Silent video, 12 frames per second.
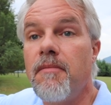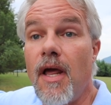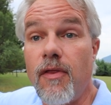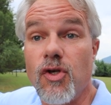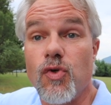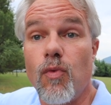
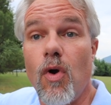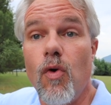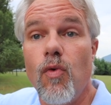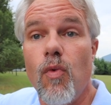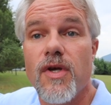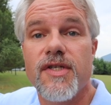Now, this
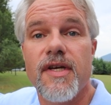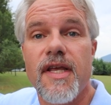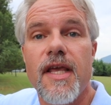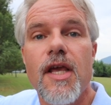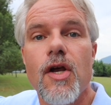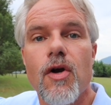road wasn't
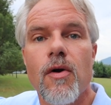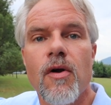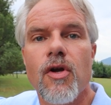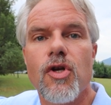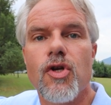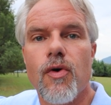here
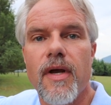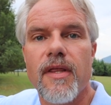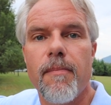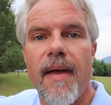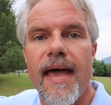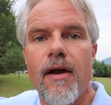during
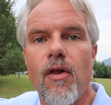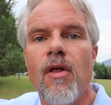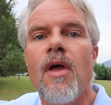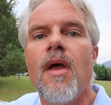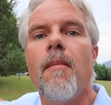the battle,